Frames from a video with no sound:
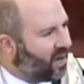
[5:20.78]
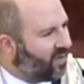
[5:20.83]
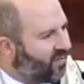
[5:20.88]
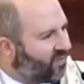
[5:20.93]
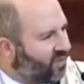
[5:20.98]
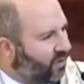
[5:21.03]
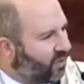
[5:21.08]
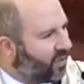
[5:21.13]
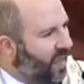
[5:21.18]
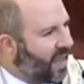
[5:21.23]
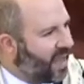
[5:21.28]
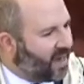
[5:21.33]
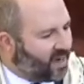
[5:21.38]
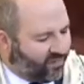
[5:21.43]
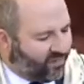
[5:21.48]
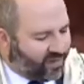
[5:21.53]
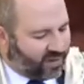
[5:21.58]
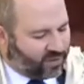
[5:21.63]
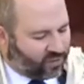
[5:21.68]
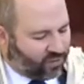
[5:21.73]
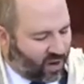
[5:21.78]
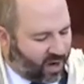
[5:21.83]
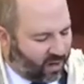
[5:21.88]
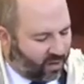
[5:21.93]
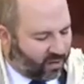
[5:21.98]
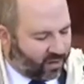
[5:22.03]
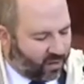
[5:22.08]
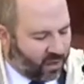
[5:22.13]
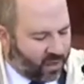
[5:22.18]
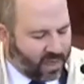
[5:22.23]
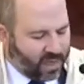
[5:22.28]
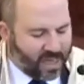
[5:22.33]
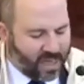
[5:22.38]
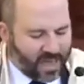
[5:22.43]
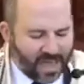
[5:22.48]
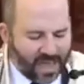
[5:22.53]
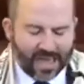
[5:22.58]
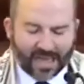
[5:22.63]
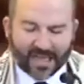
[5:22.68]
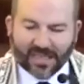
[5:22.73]
of the land of Israel
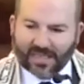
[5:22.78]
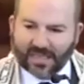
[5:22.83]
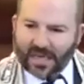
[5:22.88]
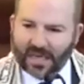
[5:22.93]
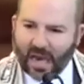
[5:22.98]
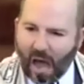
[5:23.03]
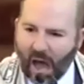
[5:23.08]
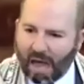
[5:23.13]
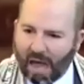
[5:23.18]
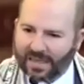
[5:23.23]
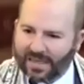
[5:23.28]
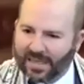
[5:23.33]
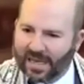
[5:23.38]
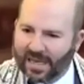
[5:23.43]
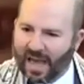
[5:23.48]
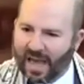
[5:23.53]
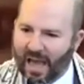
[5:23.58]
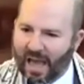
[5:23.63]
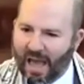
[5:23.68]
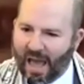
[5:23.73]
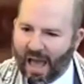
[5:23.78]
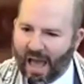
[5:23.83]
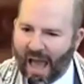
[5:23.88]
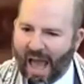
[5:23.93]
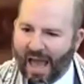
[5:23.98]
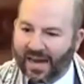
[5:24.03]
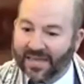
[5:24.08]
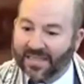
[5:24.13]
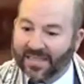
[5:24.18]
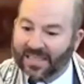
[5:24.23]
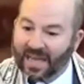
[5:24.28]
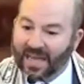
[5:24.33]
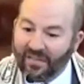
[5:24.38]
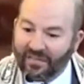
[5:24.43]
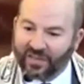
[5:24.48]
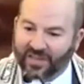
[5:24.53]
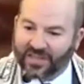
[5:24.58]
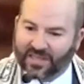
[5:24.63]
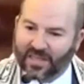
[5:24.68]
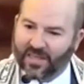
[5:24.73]
is not at a
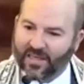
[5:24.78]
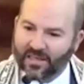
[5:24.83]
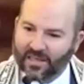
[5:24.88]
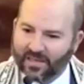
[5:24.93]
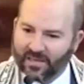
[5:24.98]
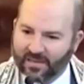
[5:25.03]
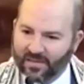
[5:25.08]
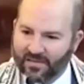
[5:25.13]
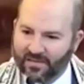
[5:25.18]
deficit,